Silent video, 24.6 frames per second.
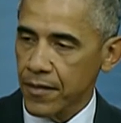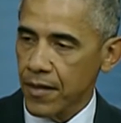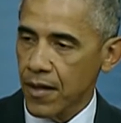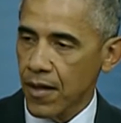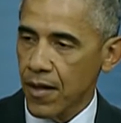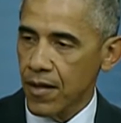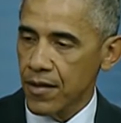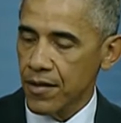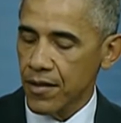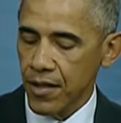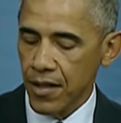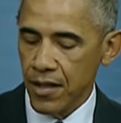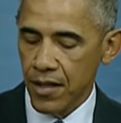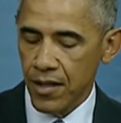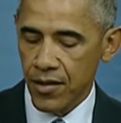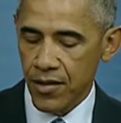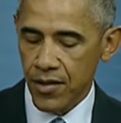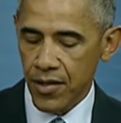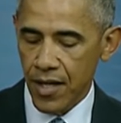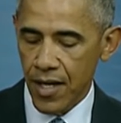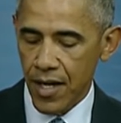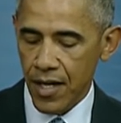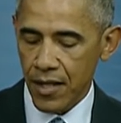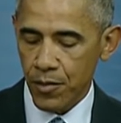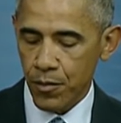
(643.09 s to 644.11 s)
Our
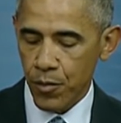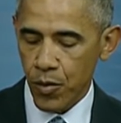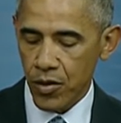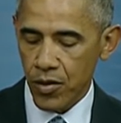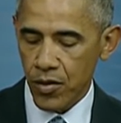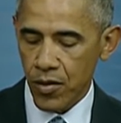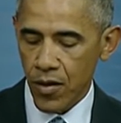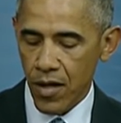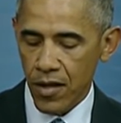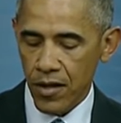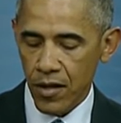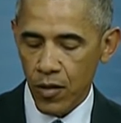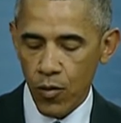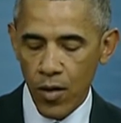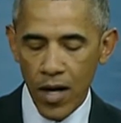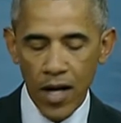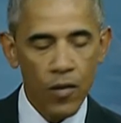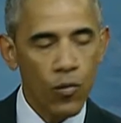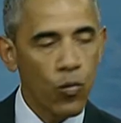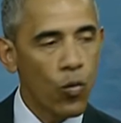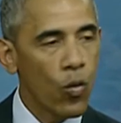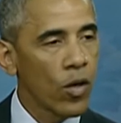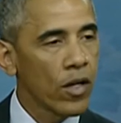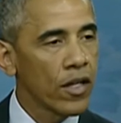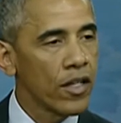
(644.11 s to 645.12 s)
CDC experts are on the
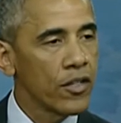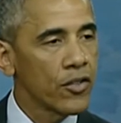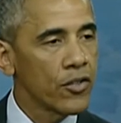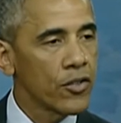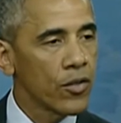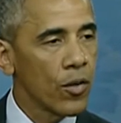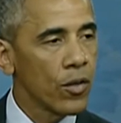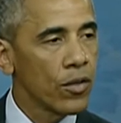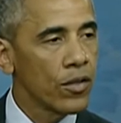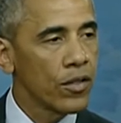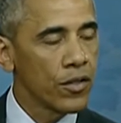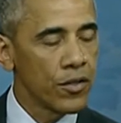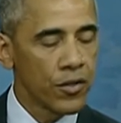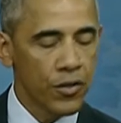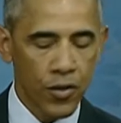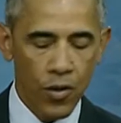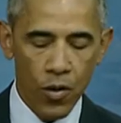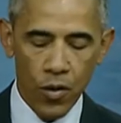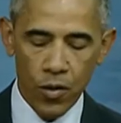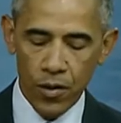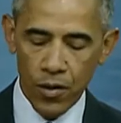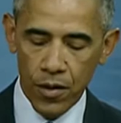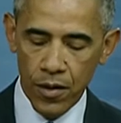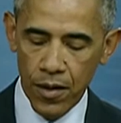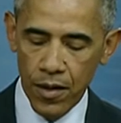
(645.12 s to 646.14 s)
ground working shoulder to
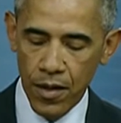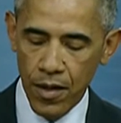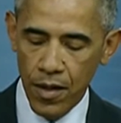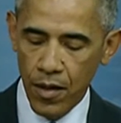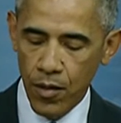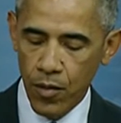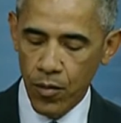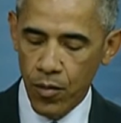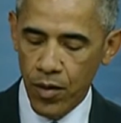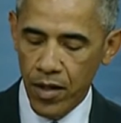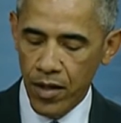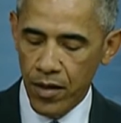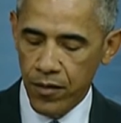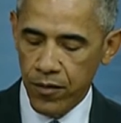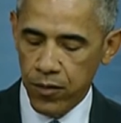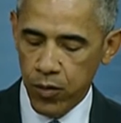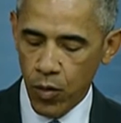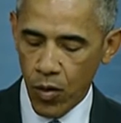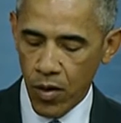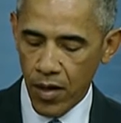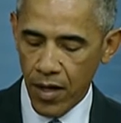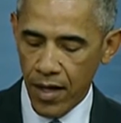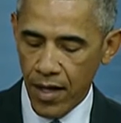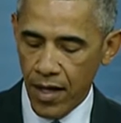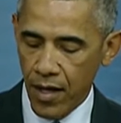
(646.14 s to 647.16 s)
shoulder with
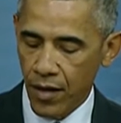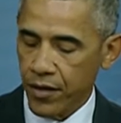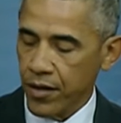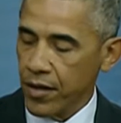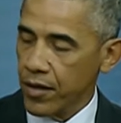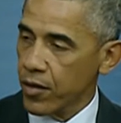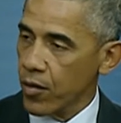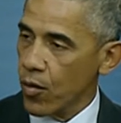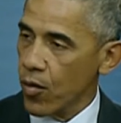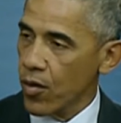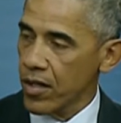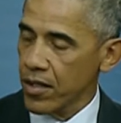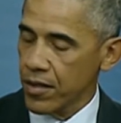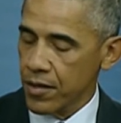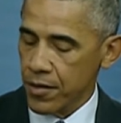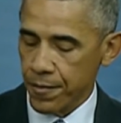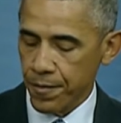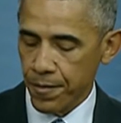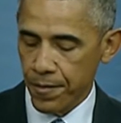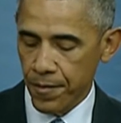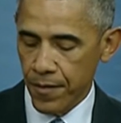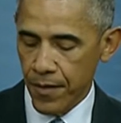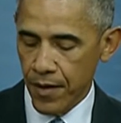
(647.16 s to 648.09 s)
Florida health authorities.